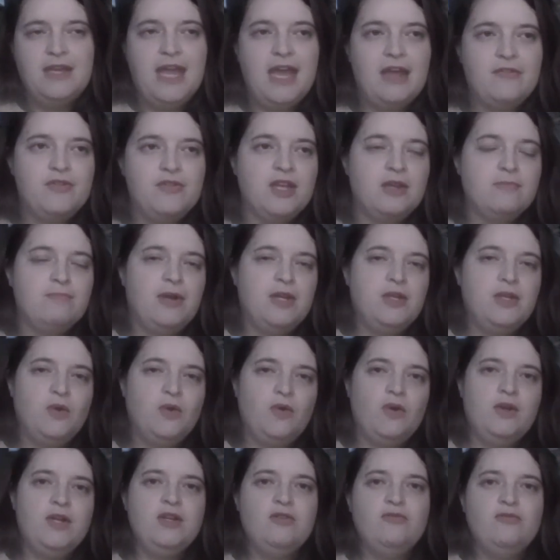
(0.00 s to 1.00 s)
Ethnic
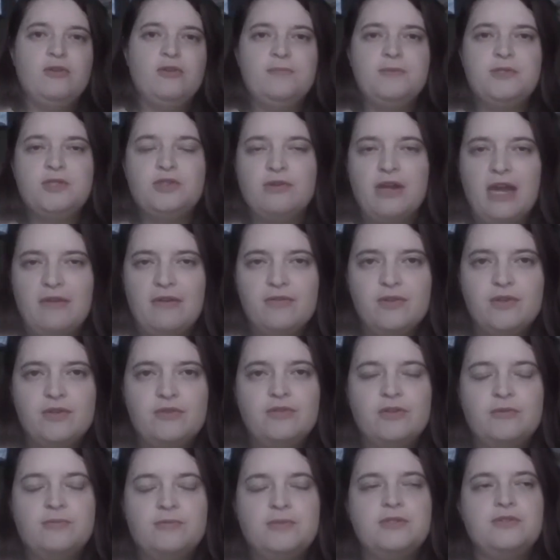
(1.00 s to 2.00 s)
minority groups, traveler
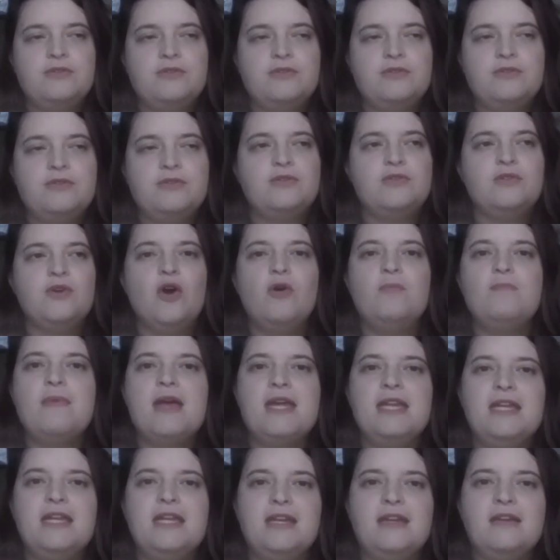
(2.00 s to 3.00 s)
groups, there's so
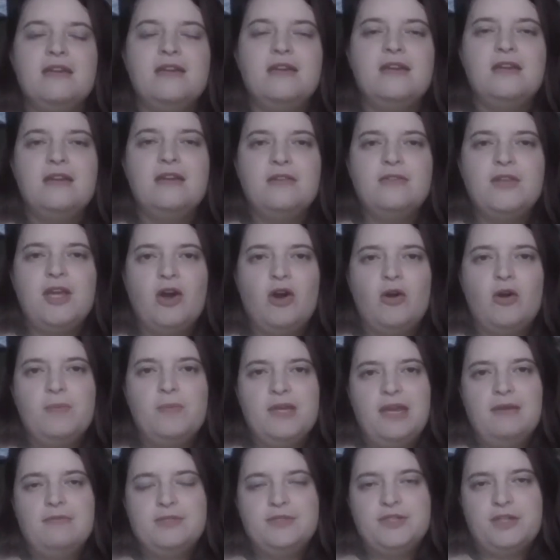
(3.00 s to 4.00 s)
many that will
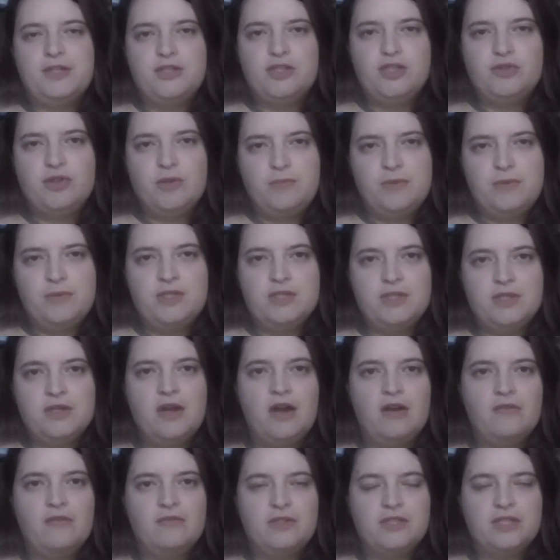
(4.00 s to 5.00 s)
be able to contribute to the
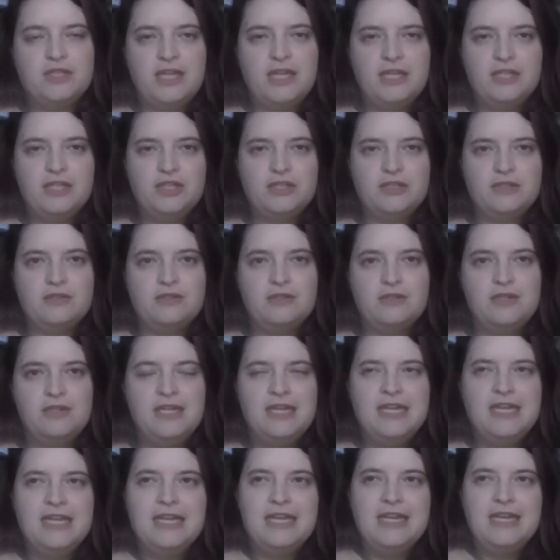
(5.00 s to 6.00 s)
conversation.
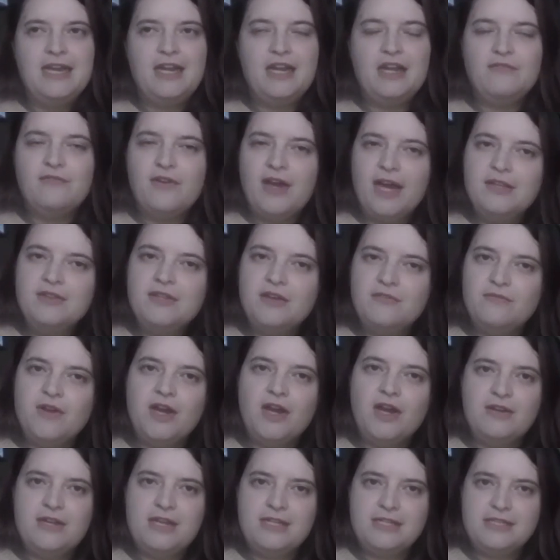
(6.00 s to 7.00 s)
And I find that
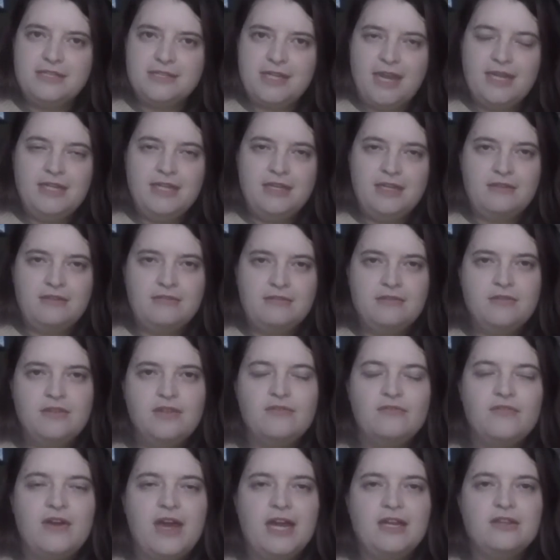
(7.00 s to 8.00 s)
very exciting,
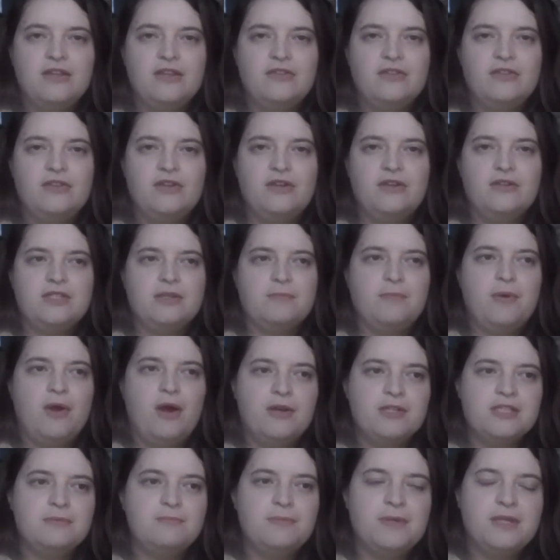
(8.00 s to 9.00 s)
the fact that there's a
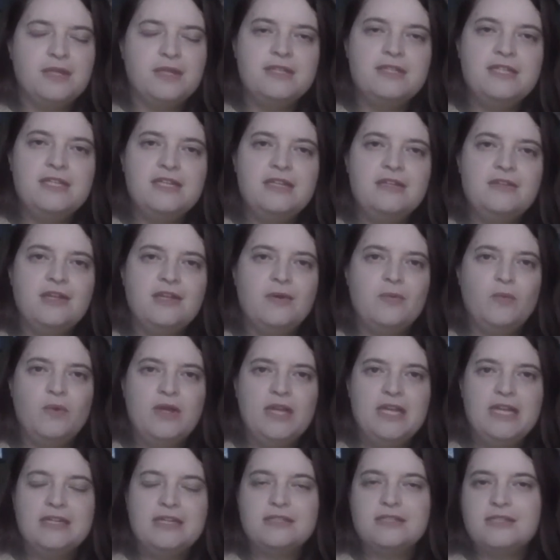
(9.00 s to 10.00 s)
possibility that
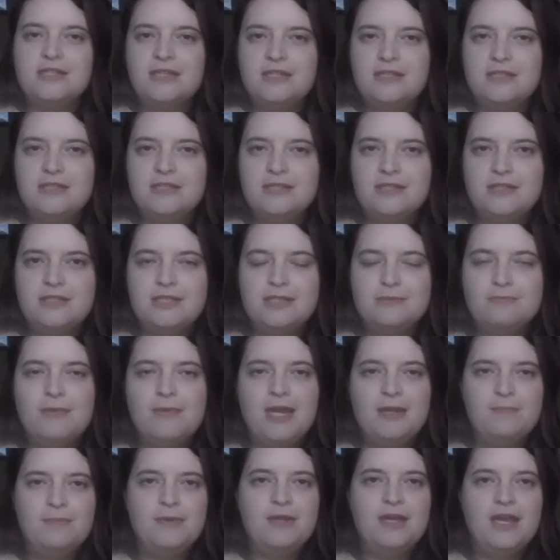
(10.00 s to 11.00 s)
we as citizens
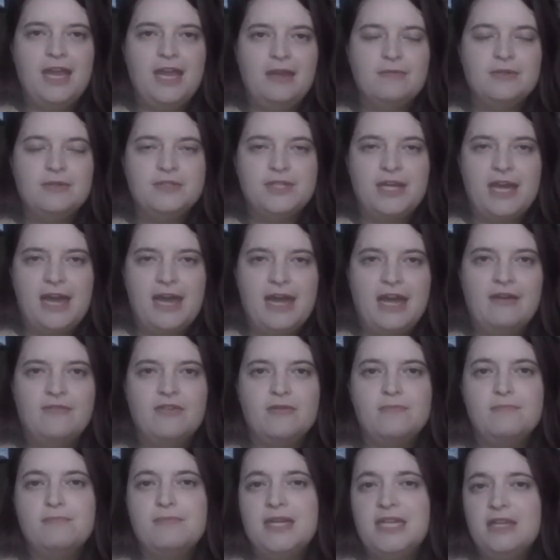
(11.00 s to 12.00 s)
might be able to have
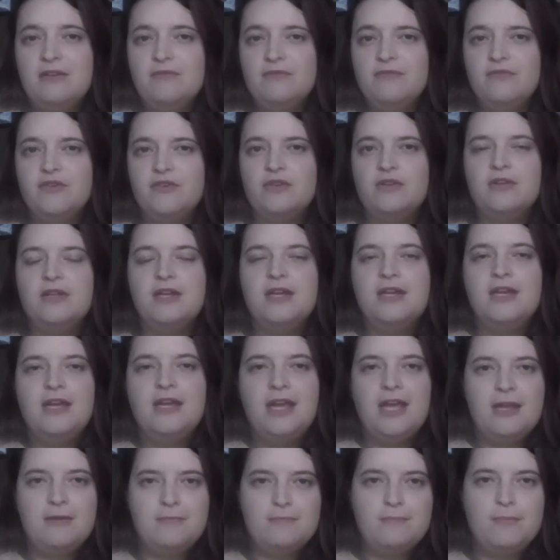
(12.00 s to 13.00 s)
a meaningful
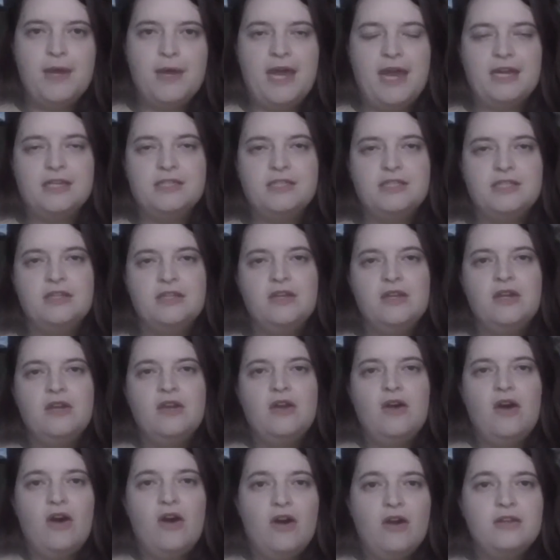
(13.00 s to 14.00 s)
impact
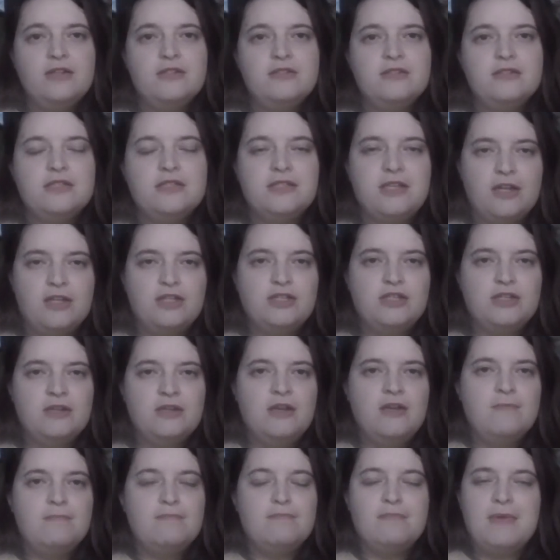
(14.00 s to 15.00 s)
on such
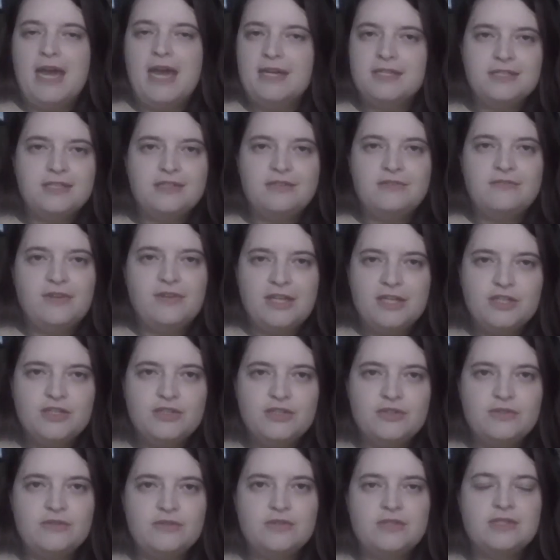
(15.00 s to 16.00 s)
massive
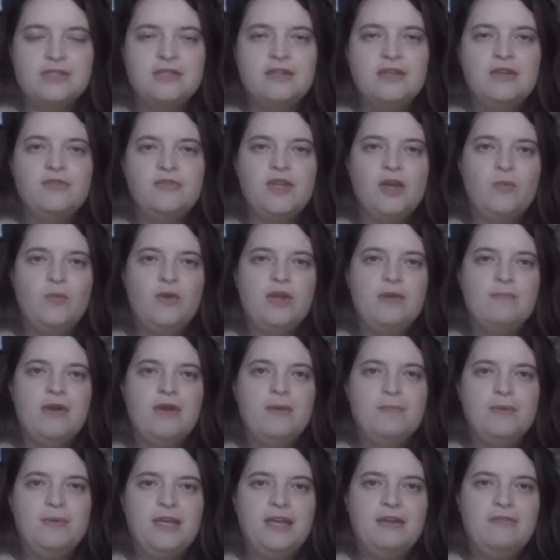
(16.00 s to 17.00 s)
issues, that we
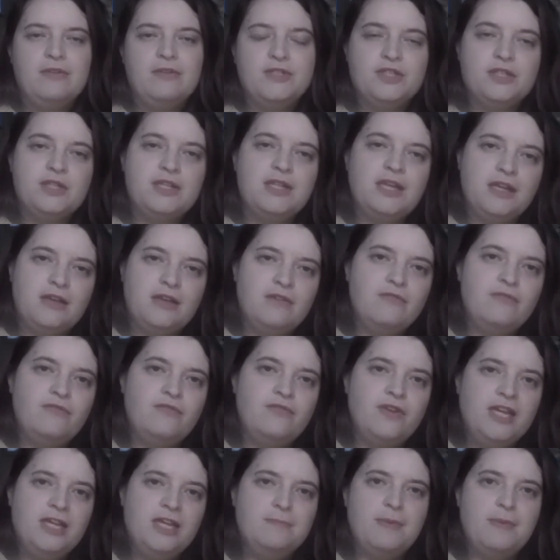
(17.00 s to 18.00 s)
might be able to give
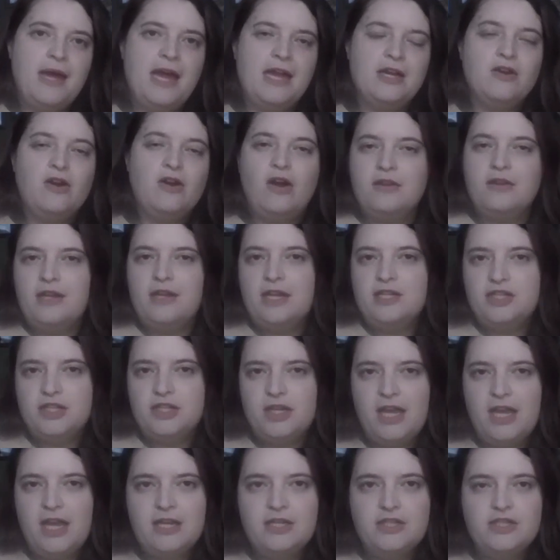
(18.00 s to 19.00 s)
feedback on
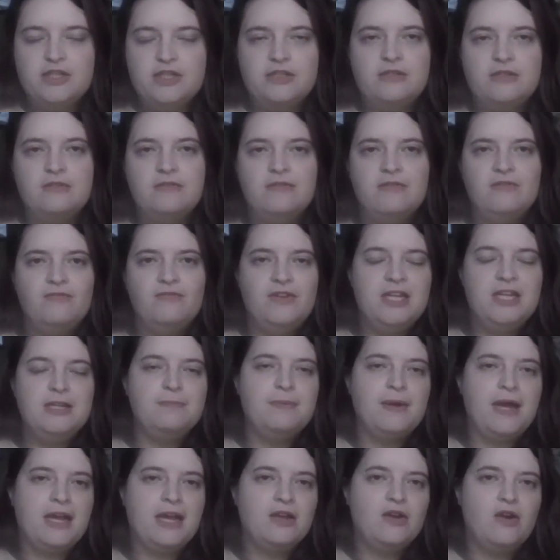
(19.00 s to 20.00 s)
education,
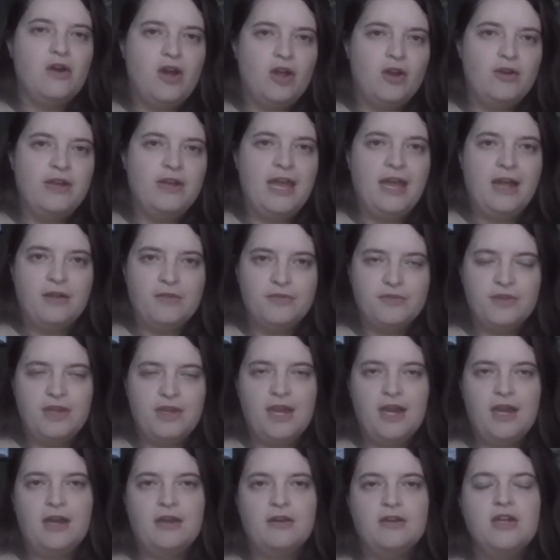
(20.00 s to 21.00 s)
feedback on
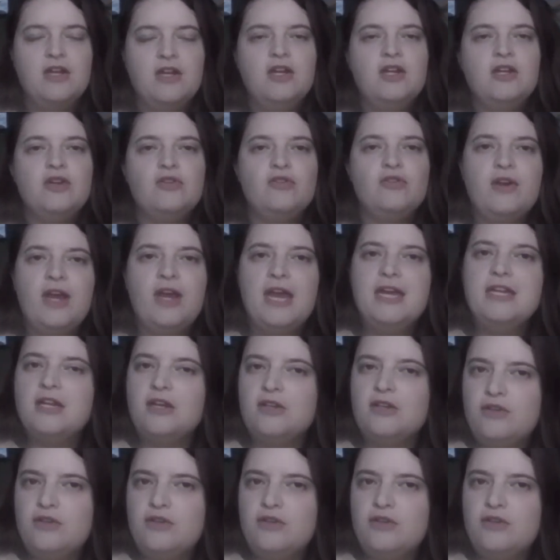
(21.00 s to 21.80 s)
healthcare, create